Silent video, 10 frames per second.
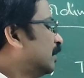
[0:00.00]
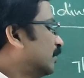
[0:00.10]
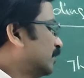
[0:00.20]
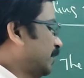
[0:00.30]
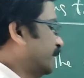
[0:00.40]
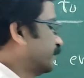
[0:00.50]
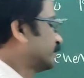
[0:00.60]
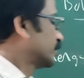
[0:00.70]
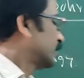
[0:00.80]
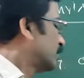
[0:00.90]

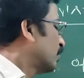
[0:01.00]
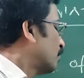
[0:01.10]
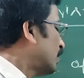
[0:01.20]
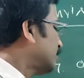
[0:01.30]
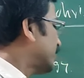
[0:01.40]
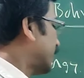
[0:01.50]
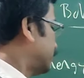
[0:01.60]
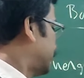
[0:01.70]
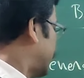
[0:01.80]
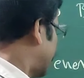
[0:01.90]
Okay, what we
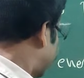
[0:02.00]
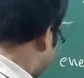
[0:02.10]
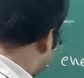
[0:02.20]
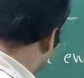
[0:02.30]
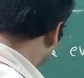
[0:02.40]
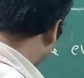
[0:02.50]
observe